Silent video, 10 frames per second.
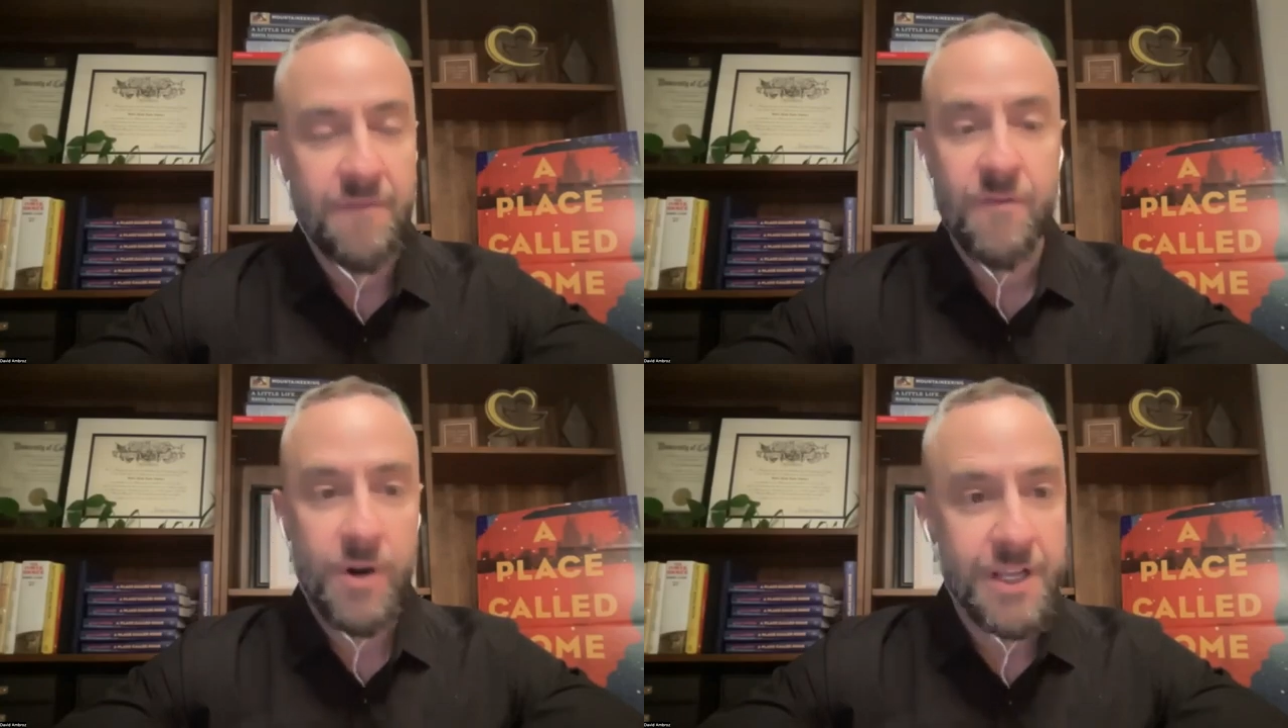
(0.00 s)

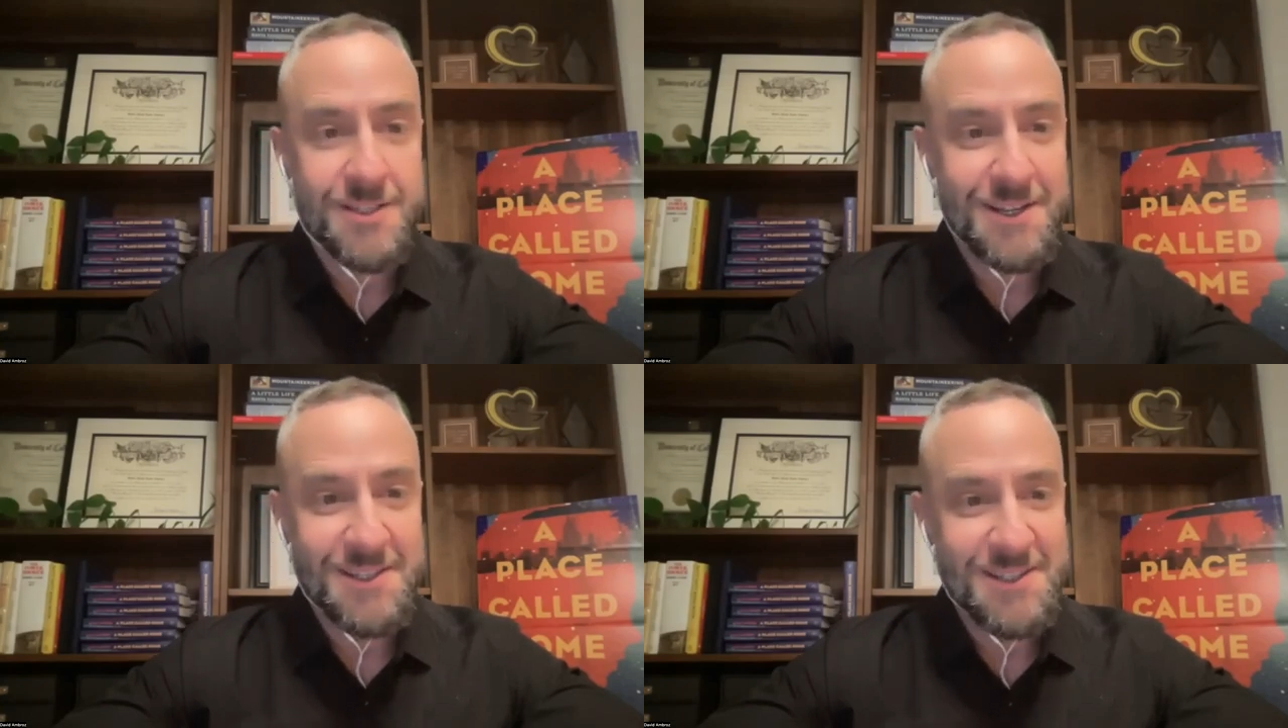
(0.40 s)
for
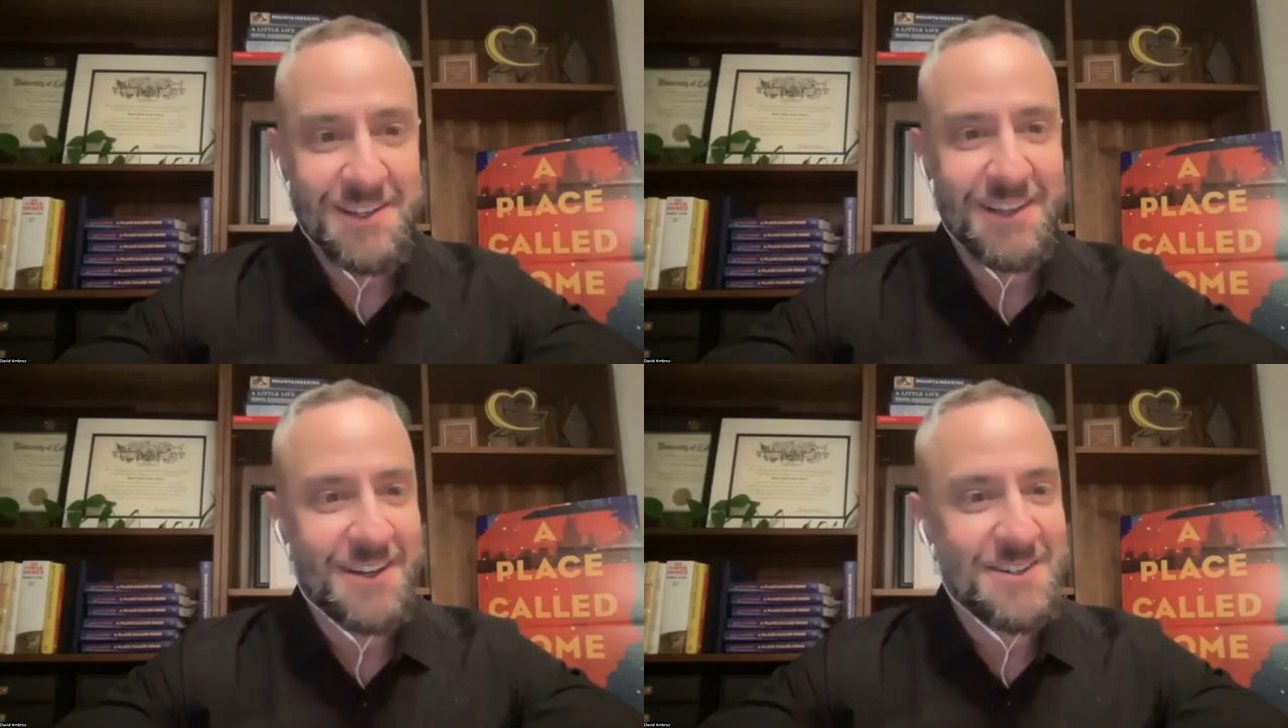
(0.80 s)
instance,
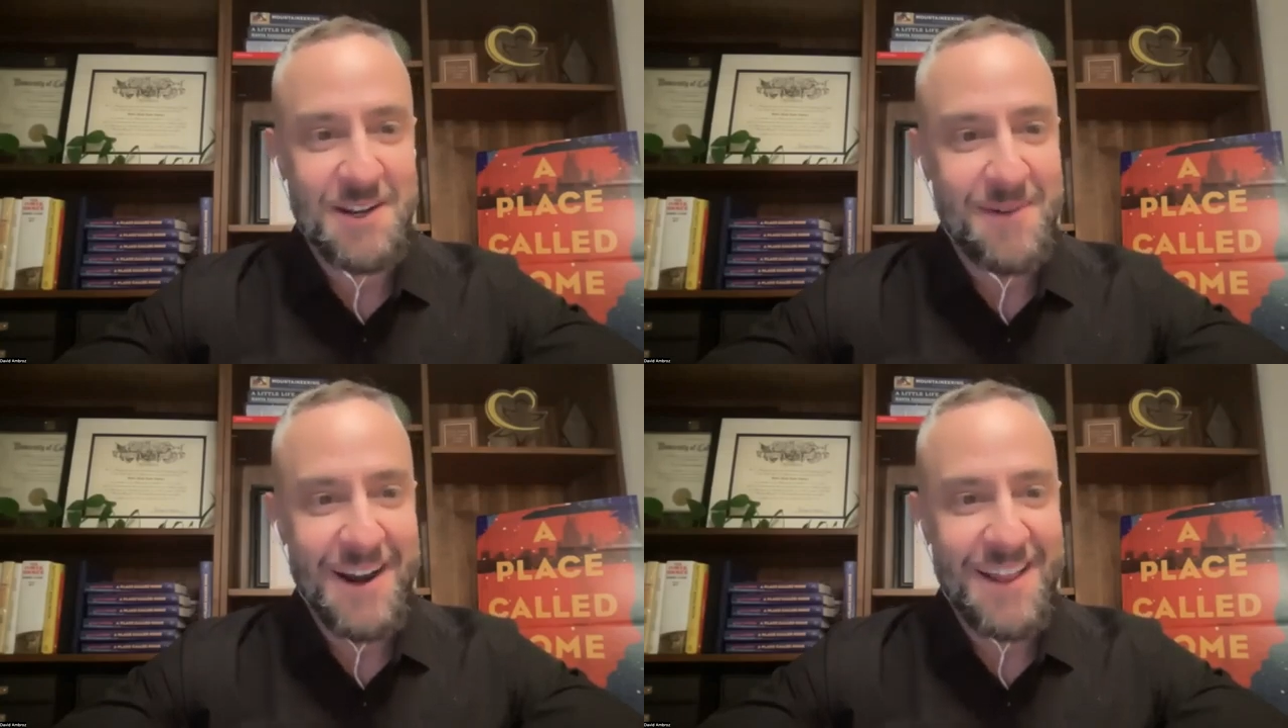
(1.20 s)
glad to
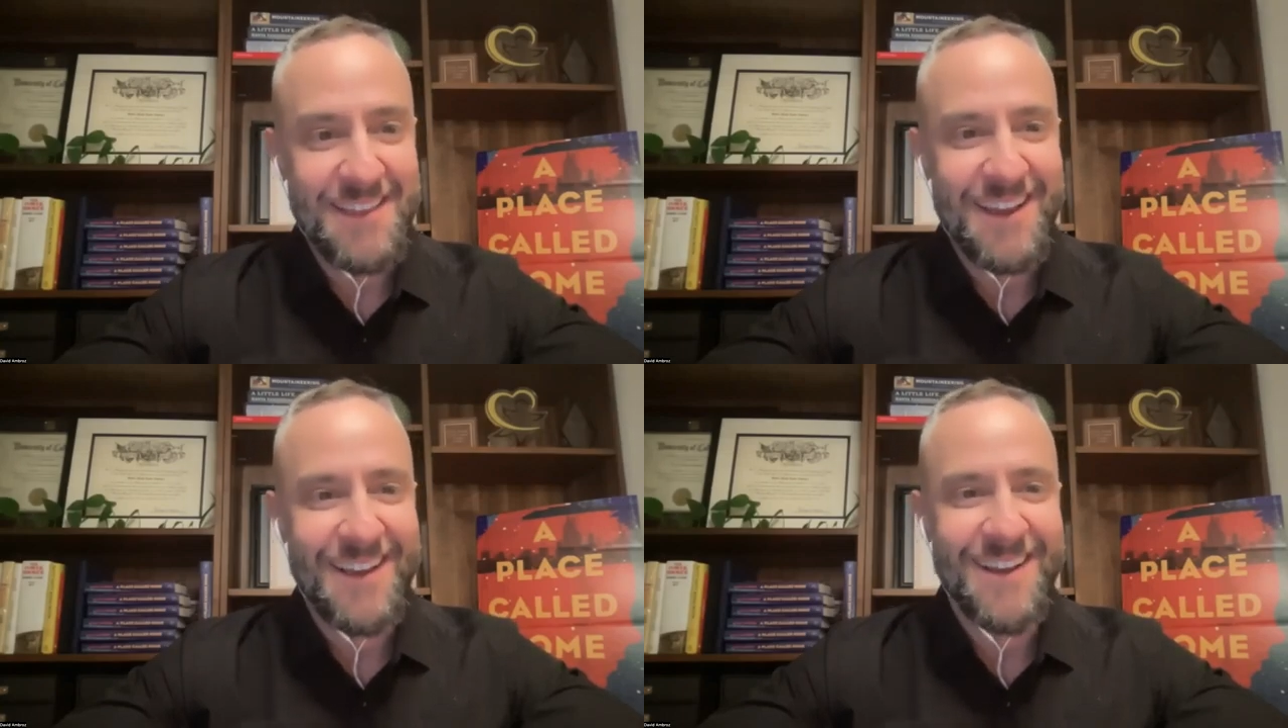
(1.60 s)
talk about
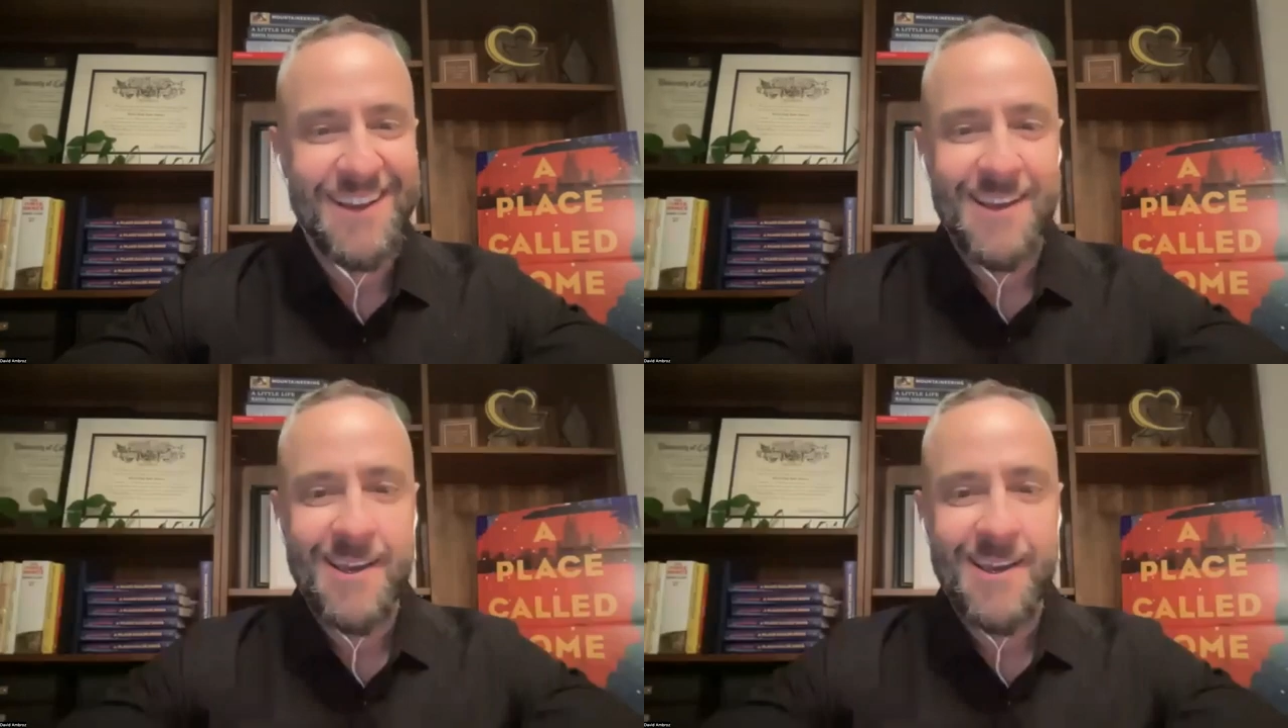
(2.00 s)
anything,